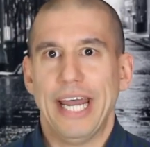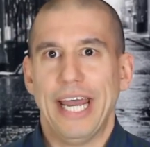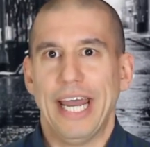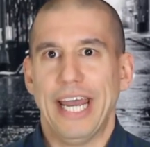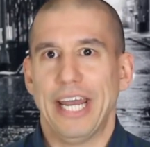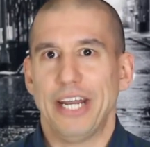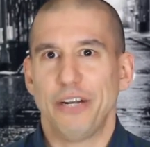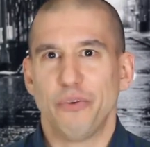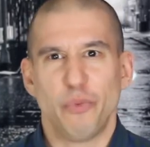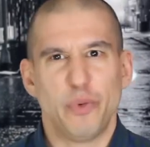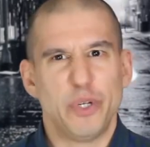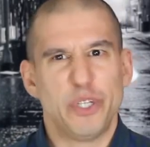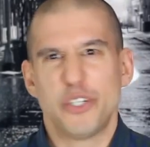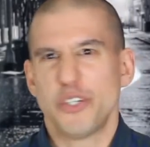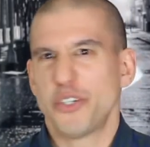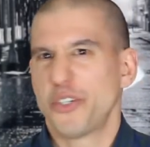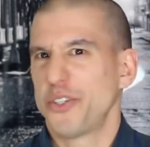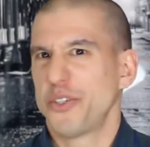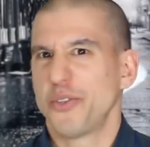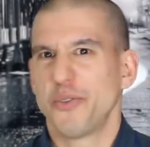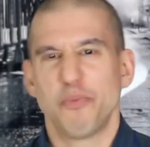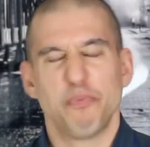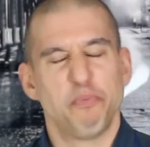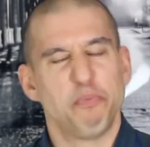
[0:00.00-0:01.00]
and we
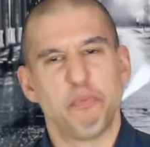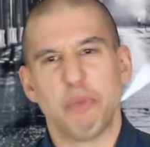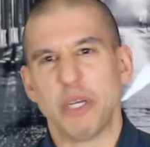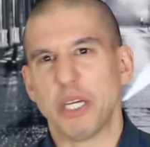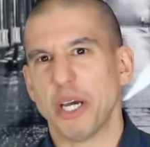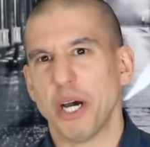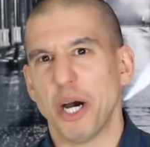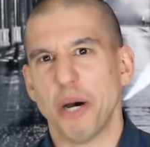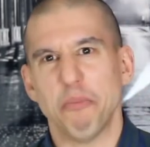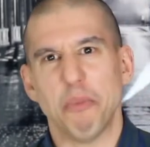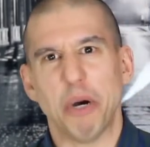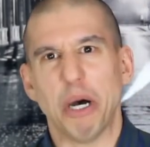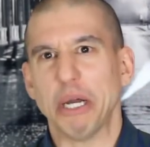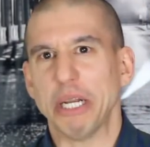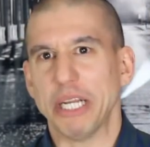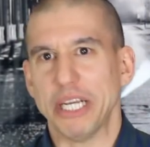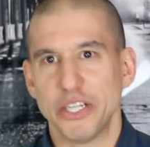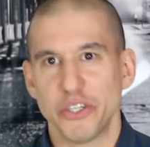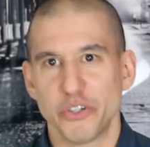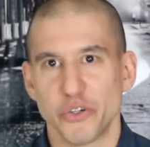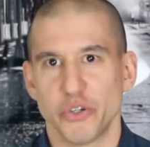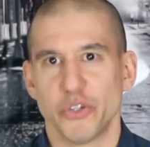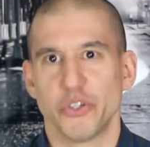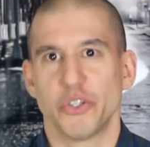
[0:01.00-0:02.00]
just become
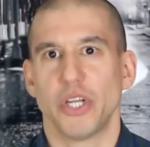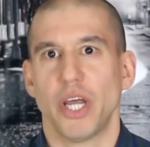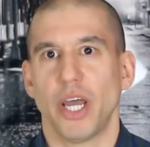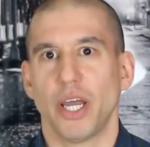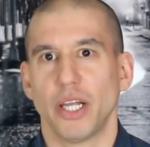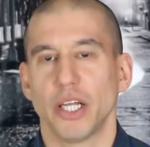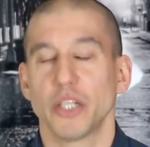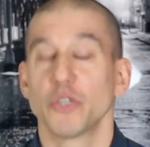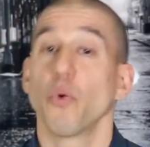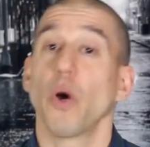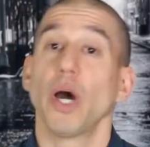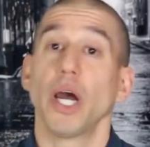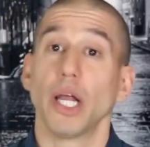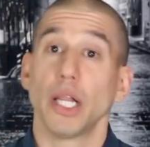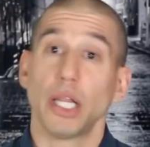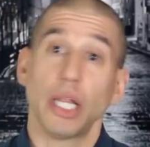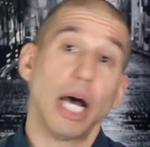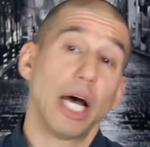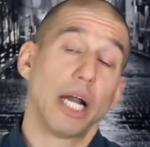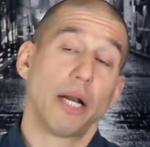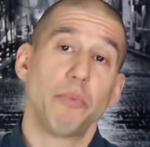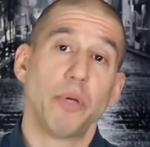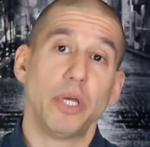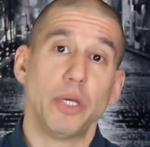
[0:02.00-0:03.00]
uninteresting. That's why a
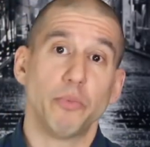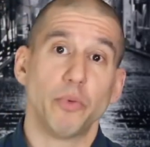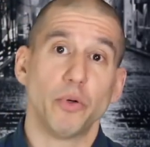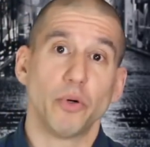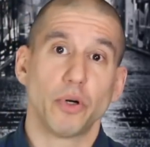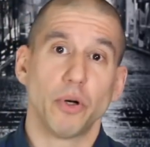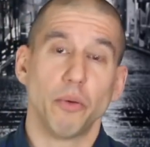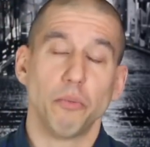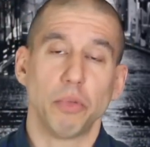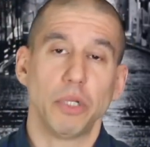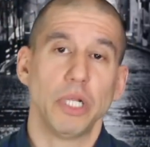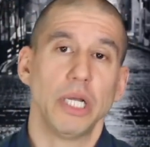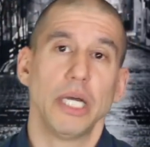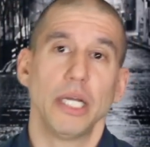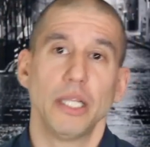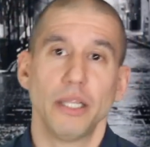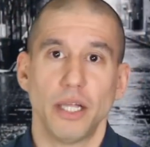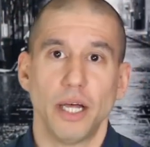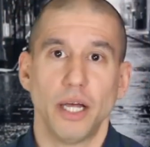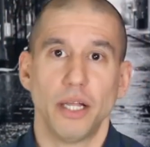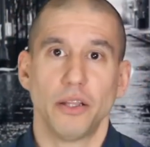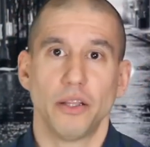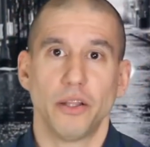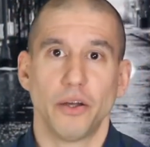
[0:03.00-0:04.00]
lot of people
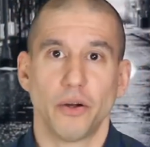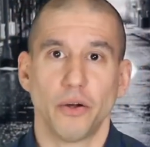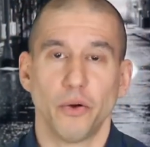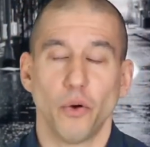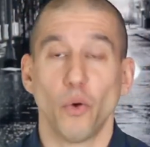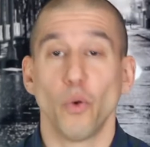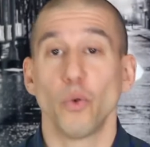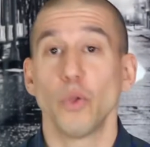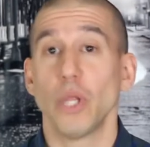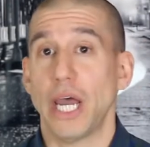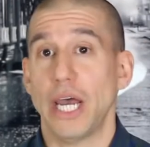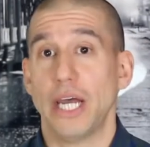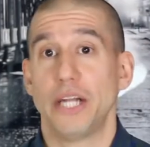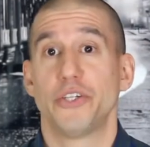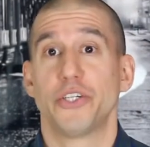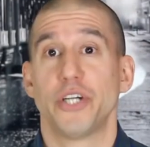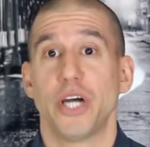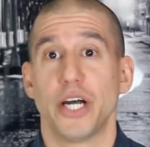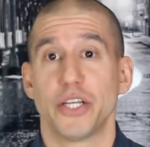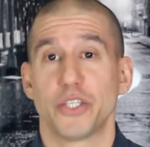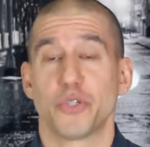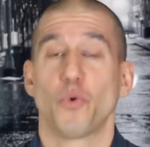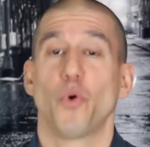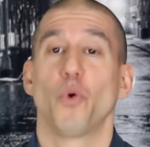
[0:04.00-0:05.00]
complain that their old
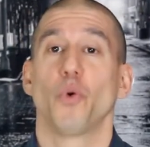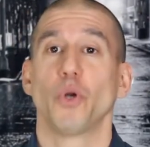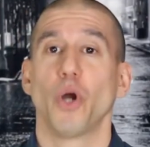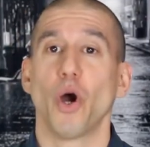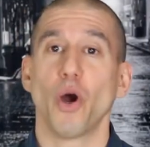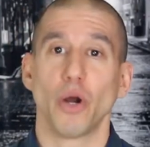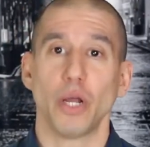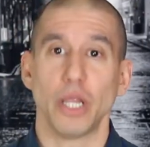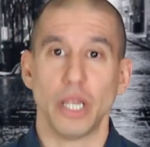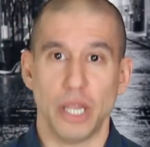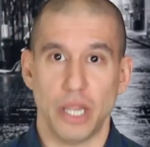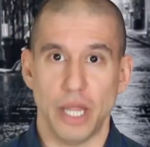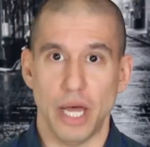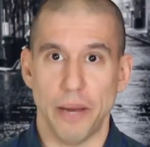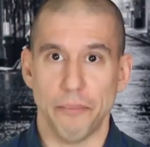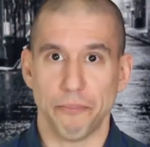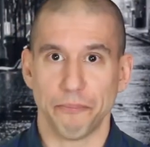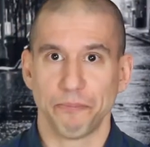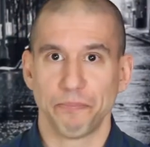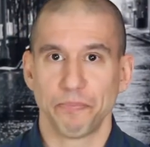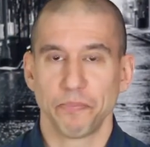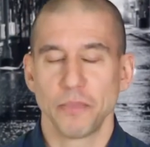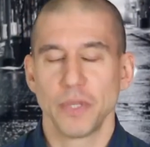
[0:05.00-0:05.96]
headshots, quote, aren't them.